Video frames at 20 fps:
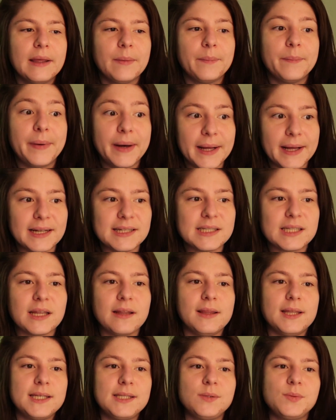But
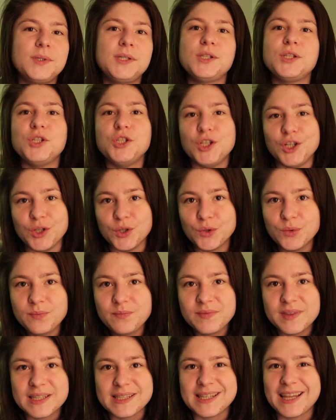this was
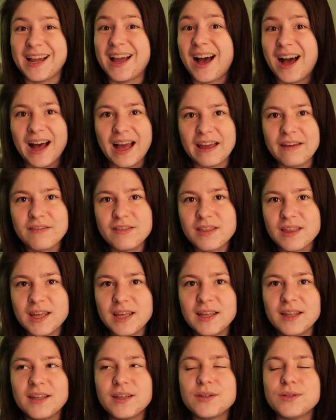new, this like hive
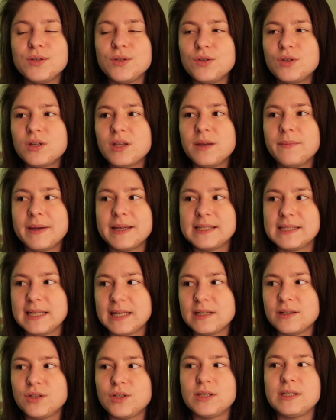thing, because usually my
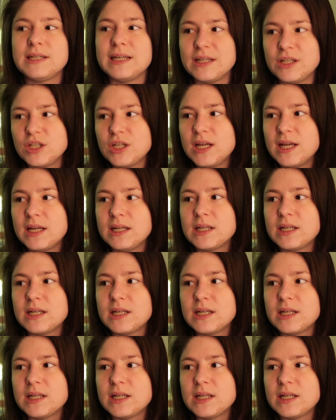skin is just itchy.